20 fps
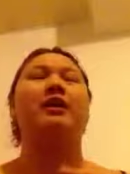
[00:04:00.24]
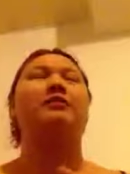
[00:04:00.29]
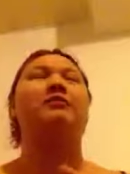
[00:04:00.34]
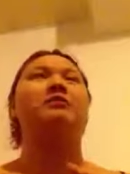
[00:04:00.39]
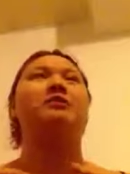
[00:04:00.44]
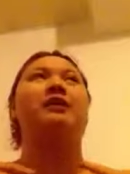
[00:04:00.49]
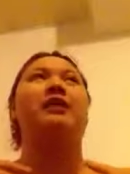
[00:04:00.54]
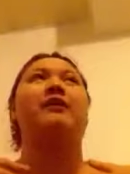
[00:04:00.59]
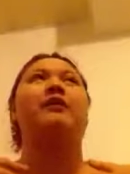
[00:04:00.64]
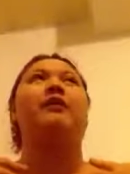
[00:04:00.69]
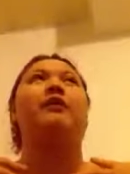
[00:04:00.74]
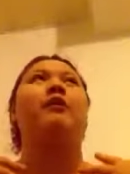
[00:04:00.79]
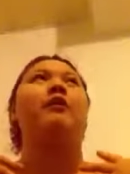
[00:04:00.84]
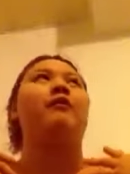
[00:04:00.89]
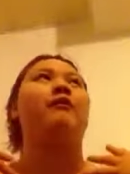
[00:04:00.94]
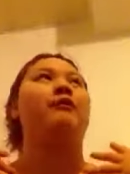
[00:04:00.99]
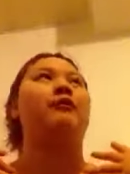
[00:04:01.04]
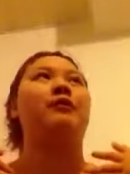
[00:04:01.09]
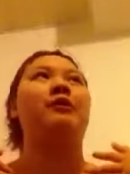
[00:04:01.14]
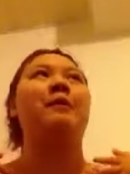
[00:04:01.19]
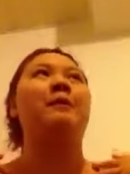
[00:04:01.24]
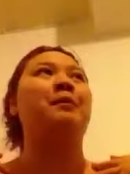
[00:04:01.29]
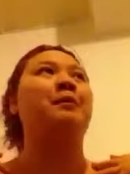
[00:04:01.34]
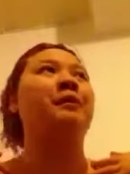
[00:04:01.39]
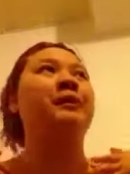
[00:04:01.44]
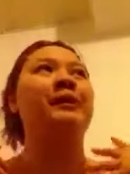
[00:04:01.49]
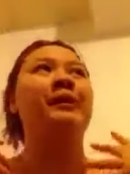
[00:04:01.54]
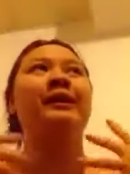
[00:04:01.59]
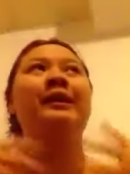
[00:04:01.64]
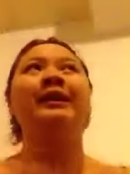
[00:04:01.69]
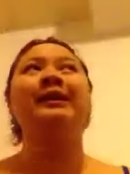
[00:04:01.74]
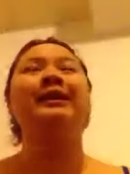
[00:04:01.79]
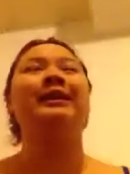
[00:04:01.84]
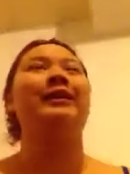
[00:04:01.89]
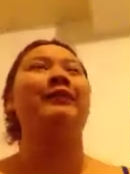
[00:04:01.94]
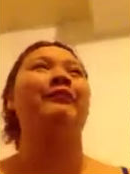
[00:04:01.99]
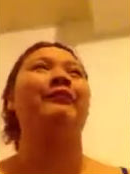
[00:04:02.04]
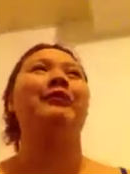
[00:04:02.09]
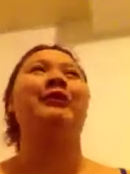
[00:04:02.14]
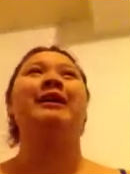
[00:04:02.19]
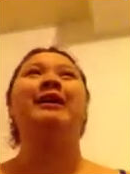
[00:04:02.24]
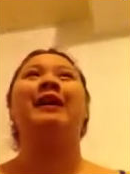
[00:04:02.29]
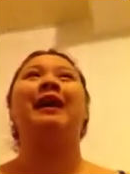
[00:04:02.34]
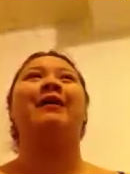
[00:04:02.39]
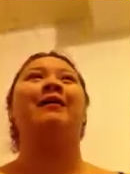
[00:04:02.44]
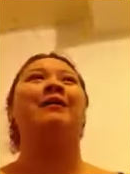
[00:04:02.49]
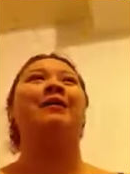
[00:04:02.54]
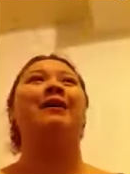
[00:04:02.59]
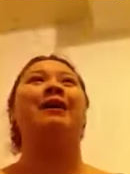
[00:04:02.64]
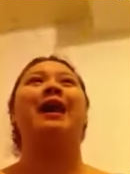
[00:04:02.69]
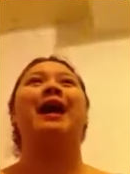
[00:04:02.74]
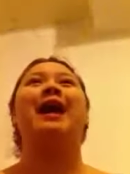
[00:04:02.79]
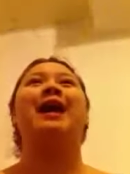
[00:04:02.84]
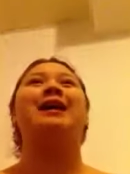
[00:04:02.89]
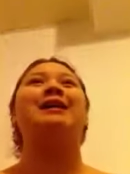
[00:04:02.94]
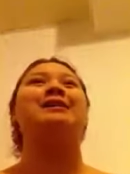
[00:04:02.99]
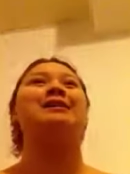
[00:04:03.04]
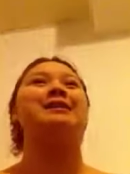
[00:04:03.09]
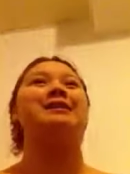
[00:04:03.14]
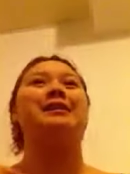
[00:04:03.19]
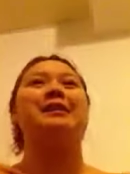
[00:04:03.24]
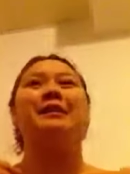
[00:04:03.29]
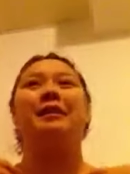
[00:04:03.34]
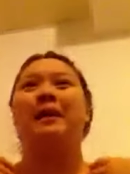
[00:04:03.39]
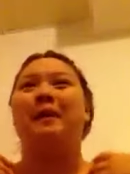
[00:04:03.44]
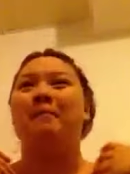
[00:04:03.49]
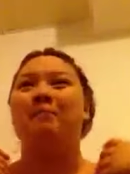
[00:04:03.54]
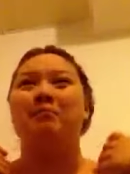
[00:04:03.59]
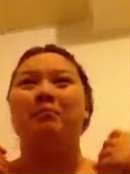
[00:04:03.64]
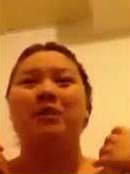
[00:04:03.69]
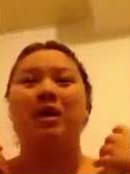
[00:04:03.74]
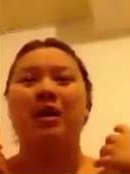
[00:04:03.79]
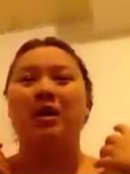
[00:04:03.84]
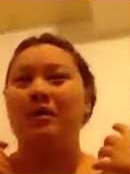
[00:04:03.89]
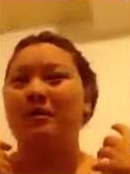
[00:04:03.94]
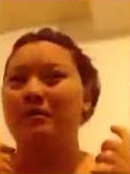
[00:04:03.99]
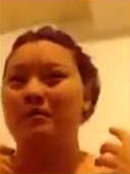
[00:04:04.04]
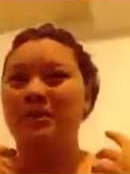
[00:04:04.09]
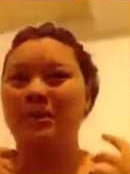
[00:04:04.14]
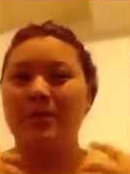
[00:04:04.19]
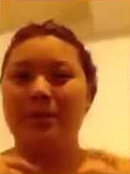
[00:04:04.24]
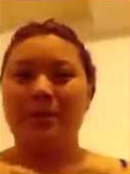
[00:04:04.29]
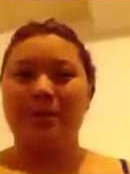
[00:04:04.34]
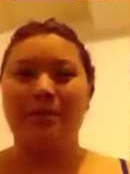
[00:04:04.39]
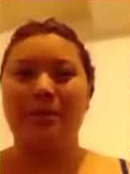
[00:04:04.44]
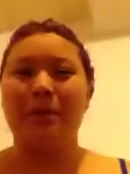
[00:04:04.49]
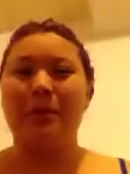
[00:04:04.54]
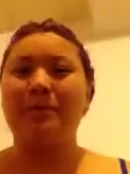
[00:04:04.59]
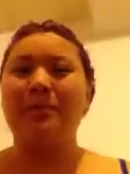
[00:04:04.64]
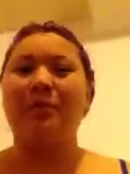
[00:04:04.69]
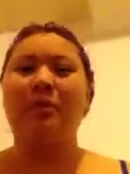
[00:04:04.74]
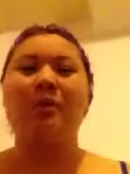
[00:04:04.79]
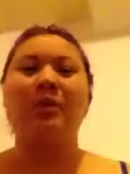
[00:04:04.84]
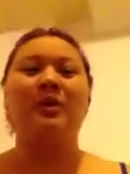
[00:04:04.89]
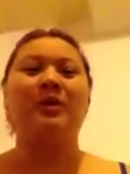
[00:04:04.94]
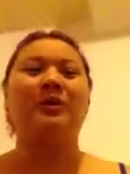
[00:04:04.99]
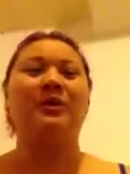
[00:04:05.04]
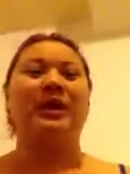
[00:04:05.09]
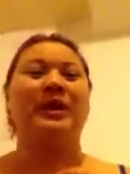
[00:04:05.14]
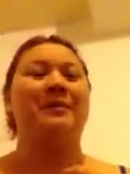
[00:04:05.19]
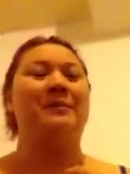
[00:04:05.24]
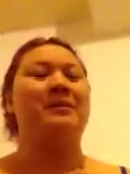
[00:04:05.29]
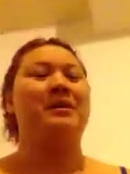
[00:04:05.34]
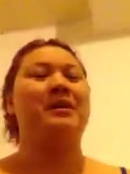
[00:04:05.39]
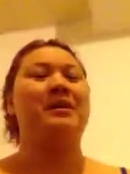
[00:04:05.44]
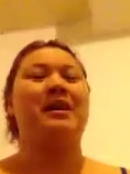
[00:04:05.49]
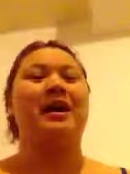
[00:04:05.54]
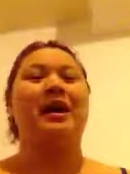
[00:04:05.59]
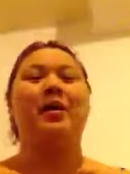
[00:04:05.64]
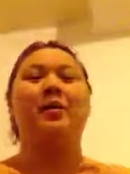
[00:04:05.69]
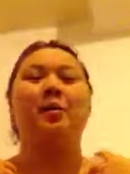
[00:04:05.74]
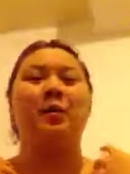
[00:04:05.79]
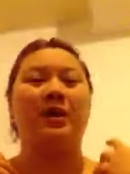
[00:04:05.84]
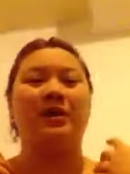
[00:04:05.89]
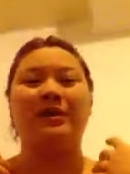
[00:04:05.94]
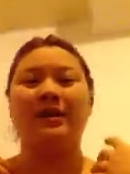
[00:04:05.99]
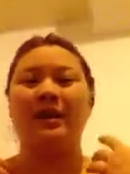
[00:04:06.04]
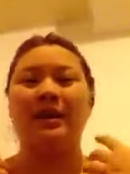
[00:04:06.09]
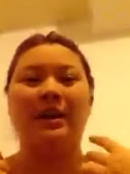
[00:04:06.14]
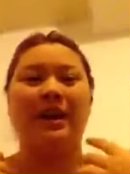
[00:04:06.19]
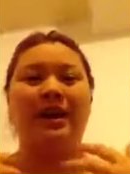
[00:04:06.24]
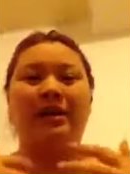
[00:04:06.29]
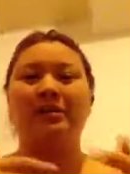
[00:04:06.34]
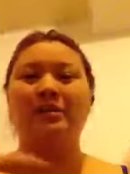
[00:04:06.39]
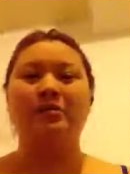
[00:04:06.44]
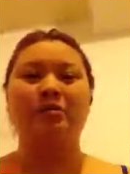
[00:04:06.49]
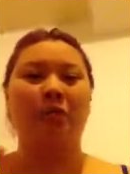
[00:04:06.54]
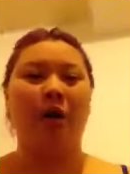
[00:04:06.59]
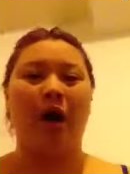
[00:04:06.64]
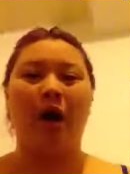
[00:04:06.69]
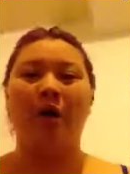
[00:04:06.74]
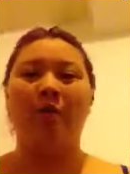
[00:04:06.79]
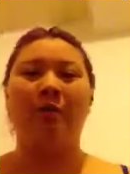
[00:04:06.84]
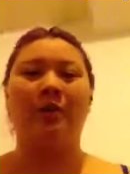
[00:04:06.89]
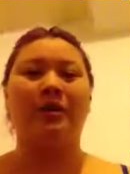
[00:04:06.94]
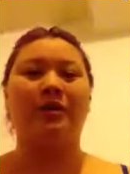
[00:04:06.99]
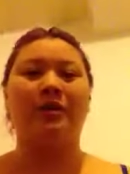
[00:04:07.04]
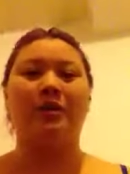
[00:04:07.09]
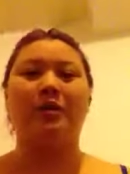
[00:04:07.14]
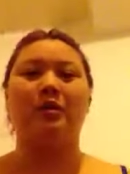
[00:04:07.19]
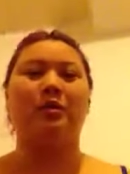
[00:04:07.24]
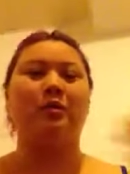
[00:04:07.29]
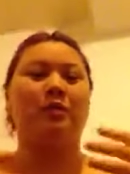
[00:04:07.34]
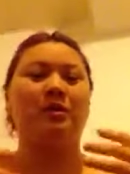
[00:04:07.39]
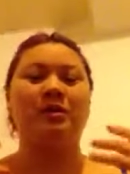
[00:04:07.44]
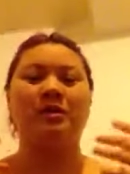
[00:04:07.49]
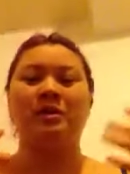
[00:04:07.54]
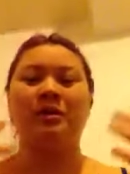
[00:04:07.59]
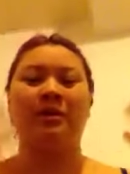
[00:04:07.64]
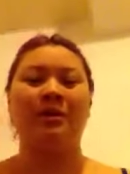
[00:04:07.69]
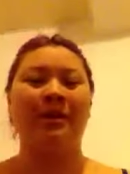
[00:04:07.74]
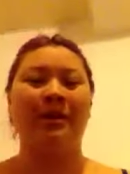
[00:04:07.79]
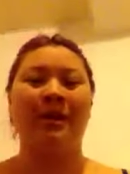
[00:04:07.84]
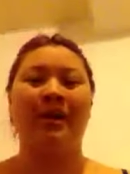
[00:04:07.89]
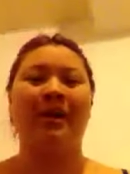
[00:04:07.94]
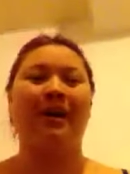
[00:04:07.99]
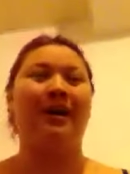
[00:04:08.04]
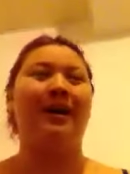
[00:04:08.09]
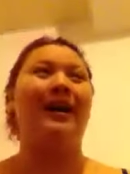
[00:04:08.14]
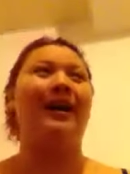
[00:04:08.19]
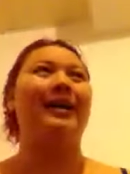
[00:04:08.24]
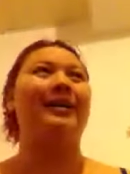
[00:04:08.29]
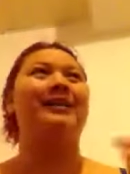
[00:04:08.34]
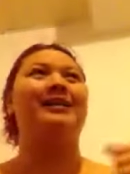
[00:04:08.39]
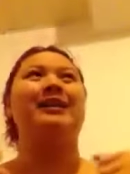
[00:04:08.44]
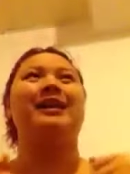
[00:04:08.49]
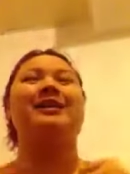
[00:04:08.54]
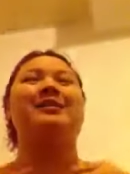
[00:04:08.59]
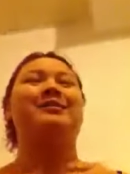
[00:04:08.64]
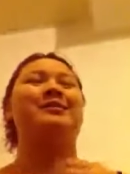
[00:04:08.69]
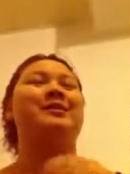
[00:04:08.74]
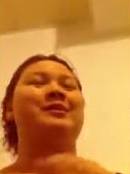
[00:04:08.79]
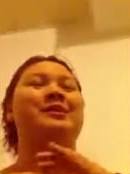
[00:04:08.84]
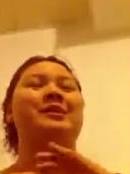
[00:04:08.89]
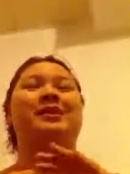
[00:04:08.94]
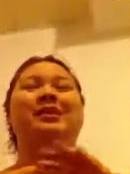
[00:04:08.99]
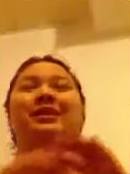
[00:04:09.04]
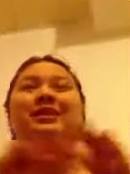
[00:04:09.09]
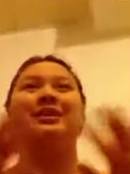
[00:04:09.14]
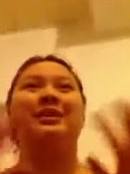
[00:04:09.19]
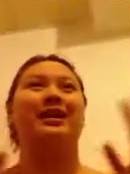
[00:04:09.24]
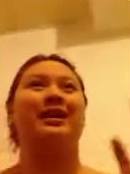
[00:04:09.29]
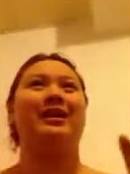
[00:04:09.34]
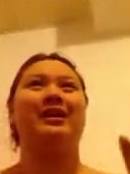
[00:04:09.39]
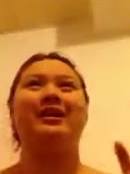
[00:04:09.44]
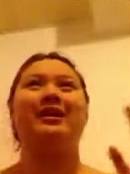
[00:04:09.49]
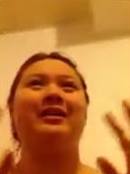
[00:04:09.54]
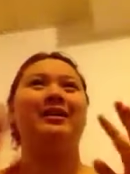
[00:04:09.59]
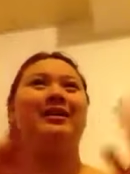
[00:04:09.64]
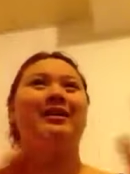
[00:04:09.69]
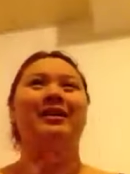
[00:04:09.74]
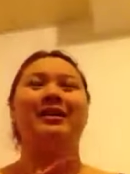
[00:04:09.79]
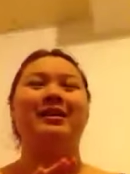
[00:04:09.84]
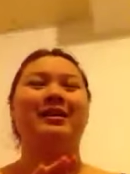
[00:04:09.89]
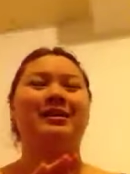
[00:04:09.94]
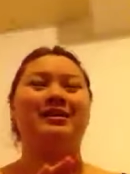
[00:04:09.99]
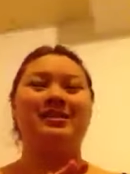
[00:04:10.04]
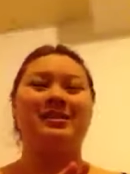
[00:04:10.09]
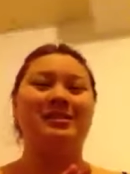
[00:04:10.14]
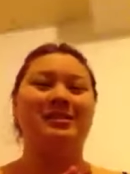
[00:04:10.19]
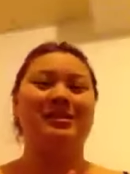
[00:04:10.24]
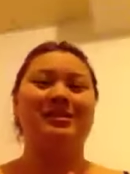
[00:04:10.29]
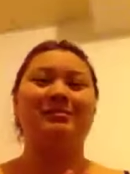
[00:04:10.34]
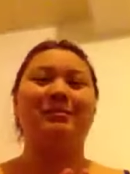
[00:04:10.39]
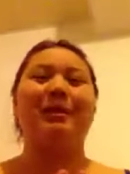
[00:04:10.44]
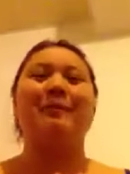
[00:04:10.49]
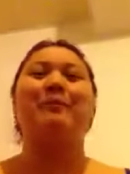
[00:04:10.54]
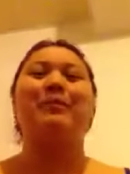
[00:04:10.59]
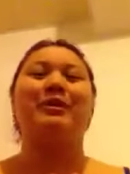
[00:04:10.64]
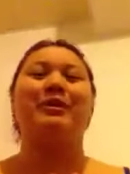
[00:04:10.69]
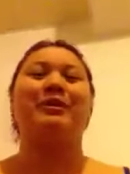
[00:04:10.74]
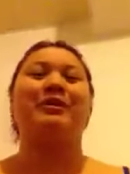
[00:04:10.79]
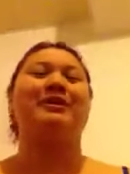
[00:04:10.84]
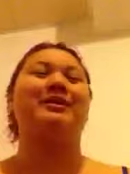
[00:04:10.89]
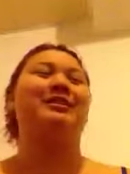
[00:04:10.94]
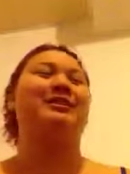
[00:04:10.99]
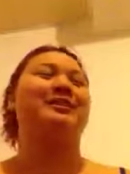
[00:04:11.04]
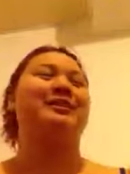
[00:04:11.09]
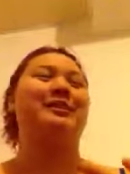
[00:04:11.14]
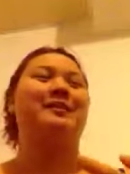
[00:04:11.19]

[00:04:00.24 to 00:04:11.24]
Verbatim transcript: I was like completely freaking out in class. So people were looking at me like, "What the hell is wrong with you? What's going on?" And I was all like, "It's just my book."